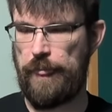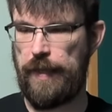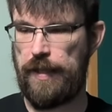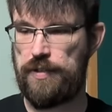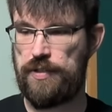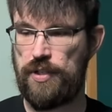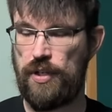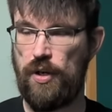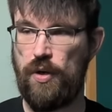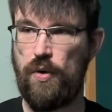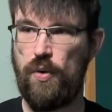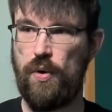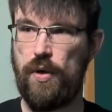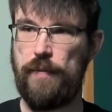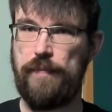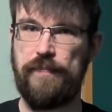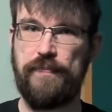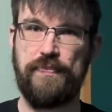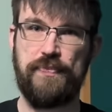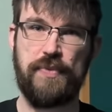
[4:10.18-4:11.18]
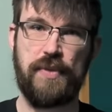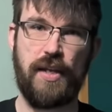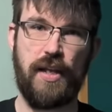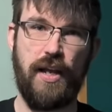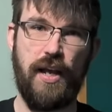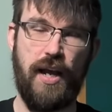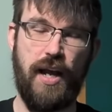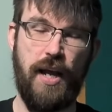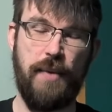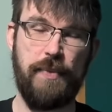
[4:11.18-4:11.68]
So
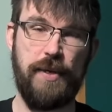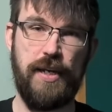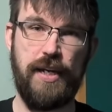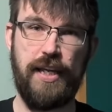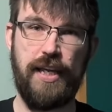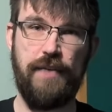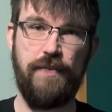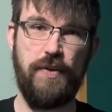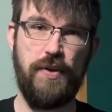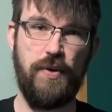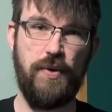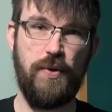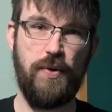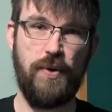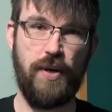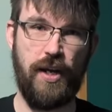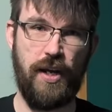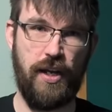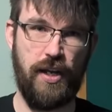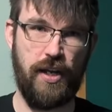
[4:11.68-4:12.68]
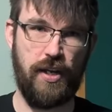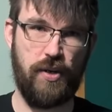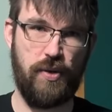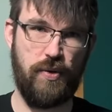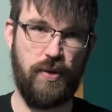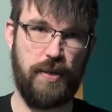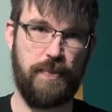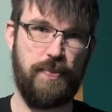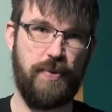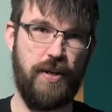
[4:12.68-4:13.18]
I'm going to give you a
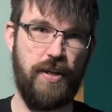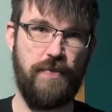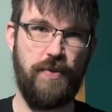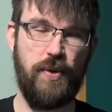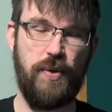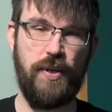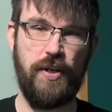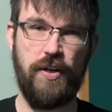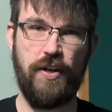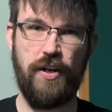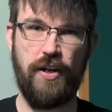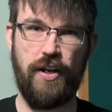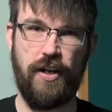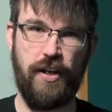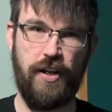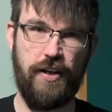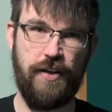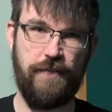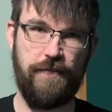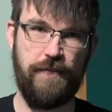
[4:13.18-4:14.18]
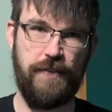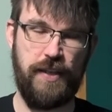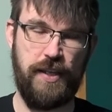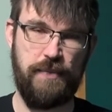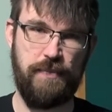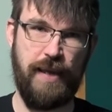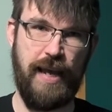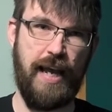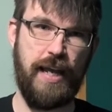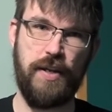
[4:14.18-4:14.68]
quick preview here of
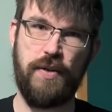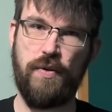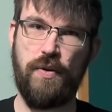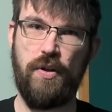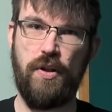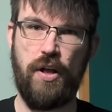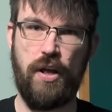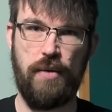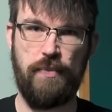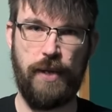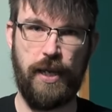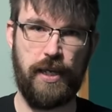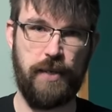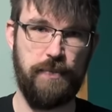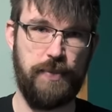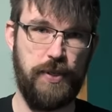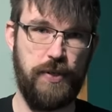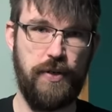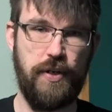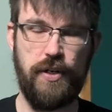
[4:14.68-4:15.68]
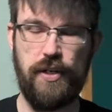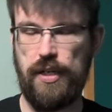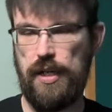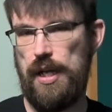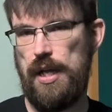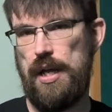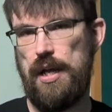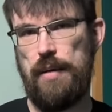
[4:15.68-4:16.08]
the manual on my computer.